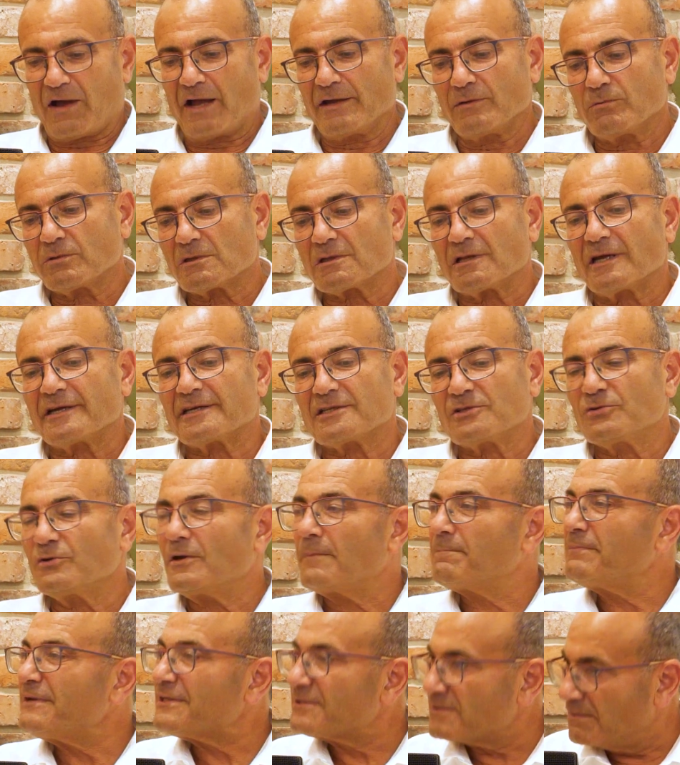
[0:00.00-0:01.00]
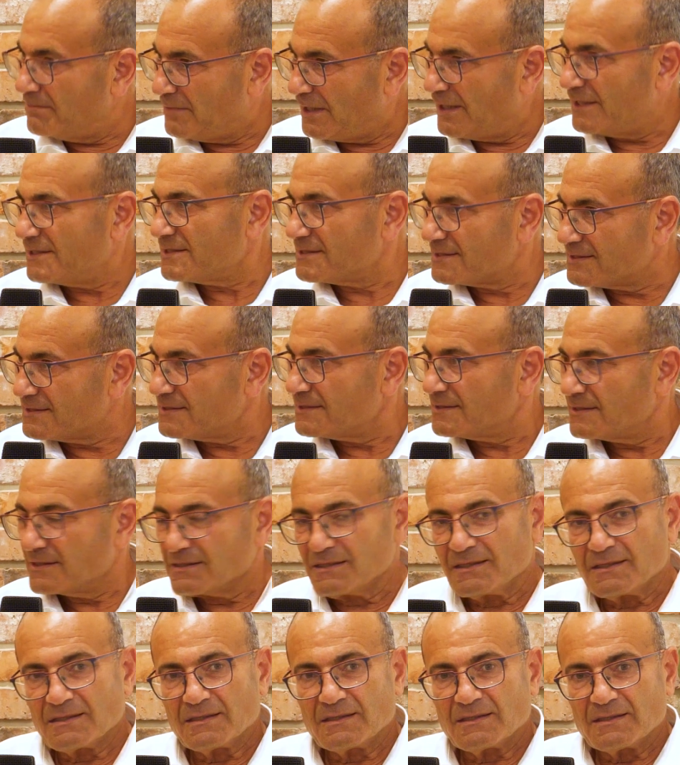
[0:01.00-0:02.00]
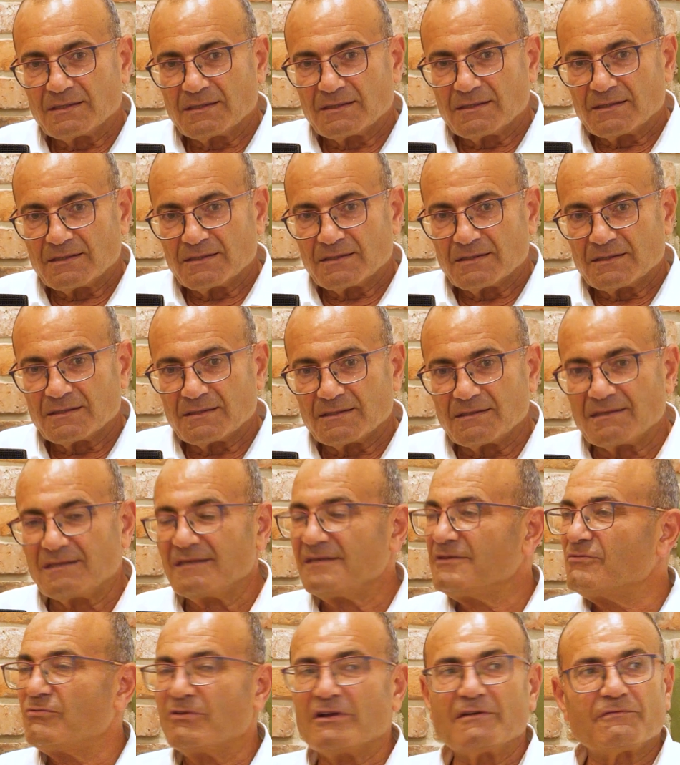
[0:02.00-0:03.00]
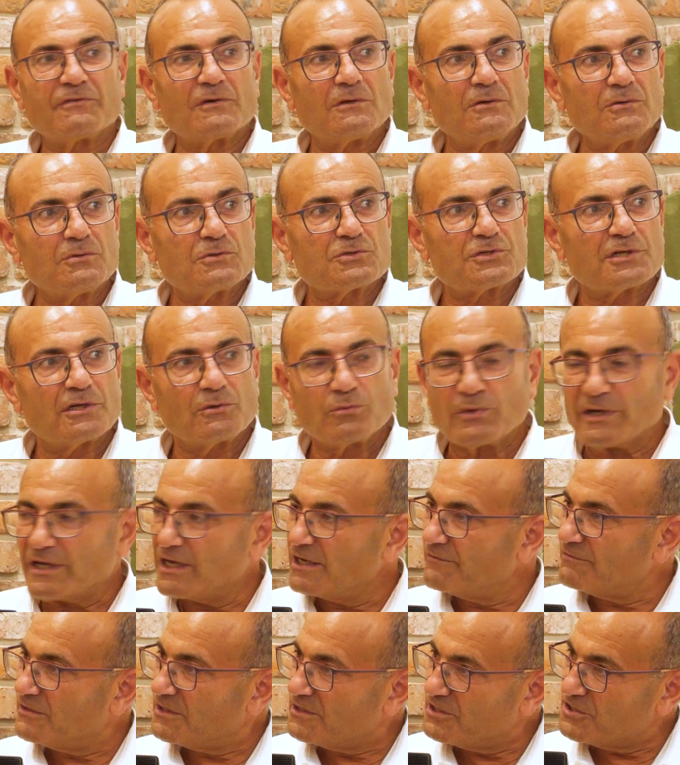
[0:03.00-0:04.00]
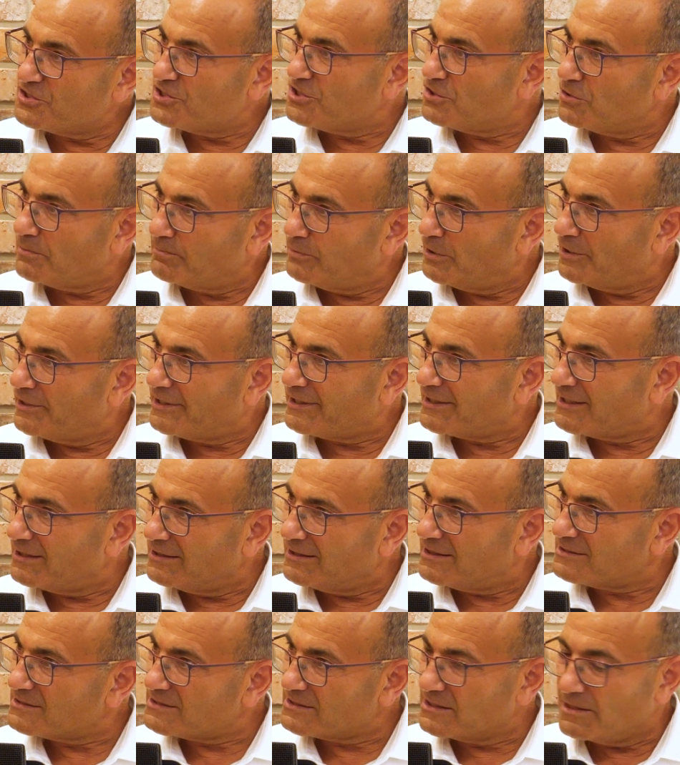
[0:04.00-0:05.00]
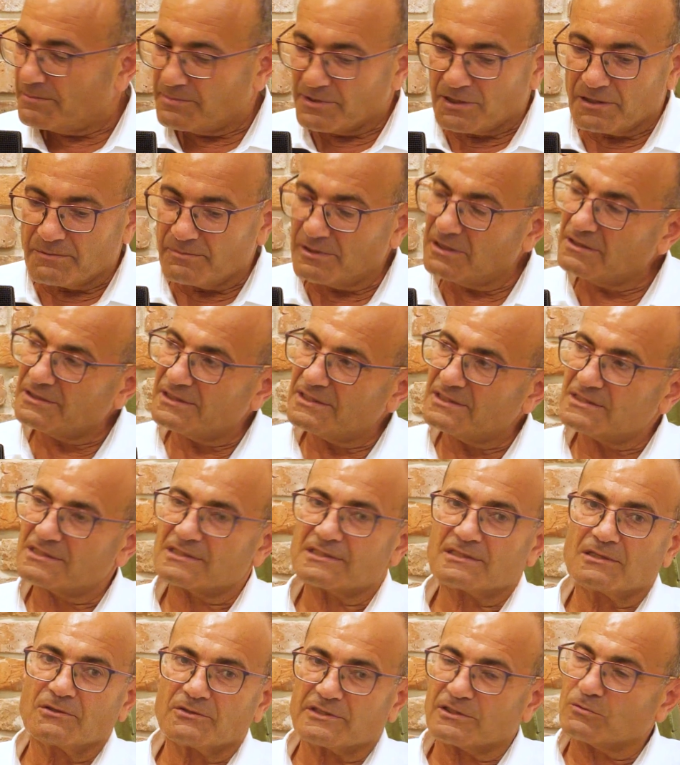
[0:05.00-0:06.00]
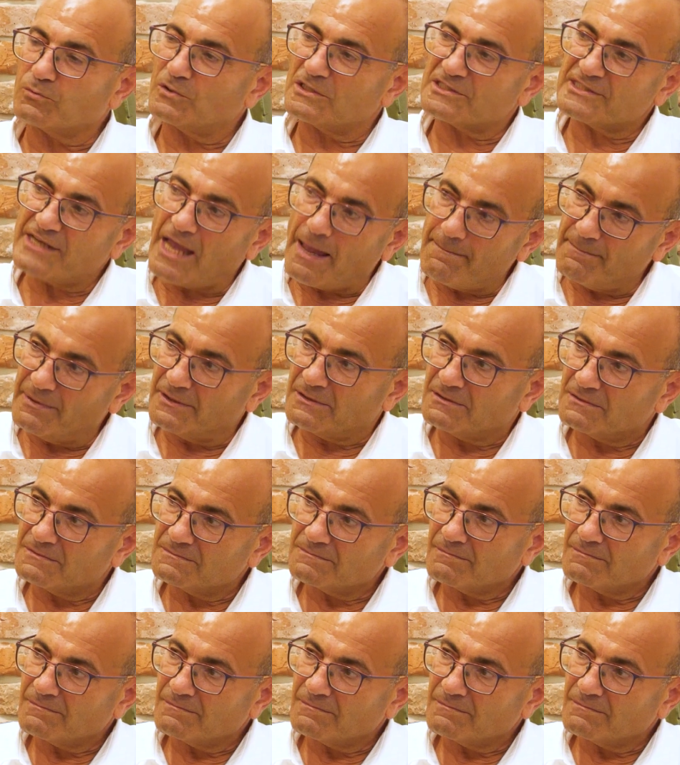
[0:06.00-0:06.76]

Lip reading: I would like to epitomize the revolution we have in the geopolitical landscape in the Middle East, look at what's happened.